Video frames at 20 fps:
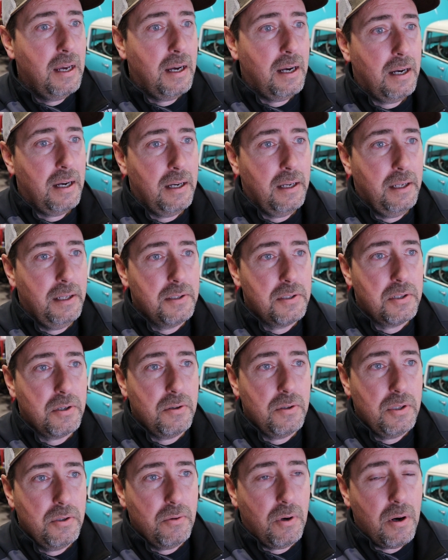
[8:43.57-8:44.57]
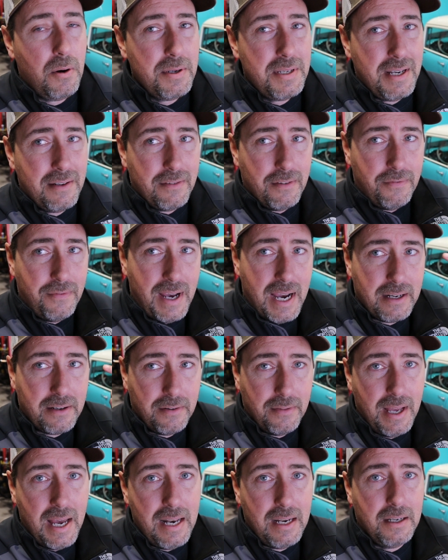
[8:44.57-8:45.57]
And so you always have to
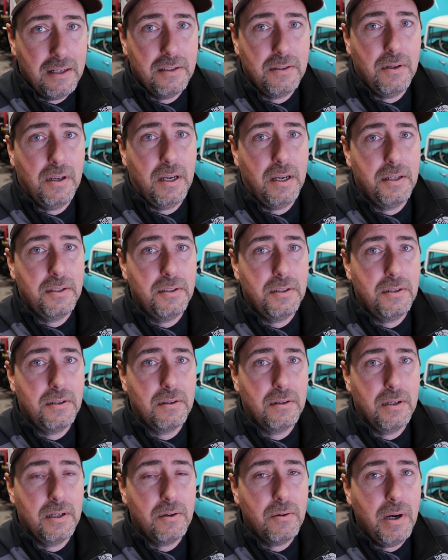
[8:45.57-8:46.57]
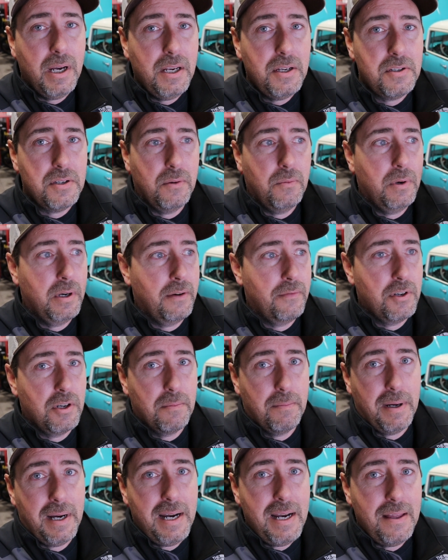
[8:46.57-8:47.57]
factor that in to your equation whenever you're
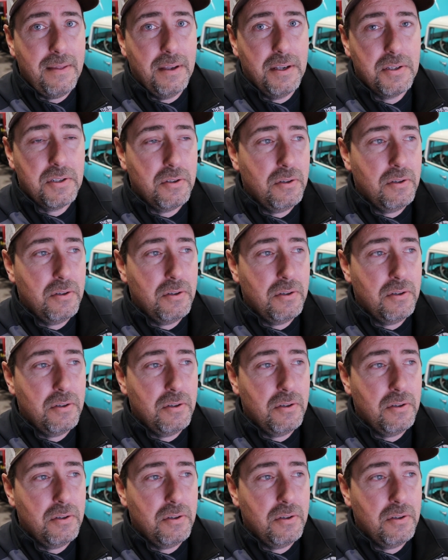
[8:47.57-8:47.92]
buying this.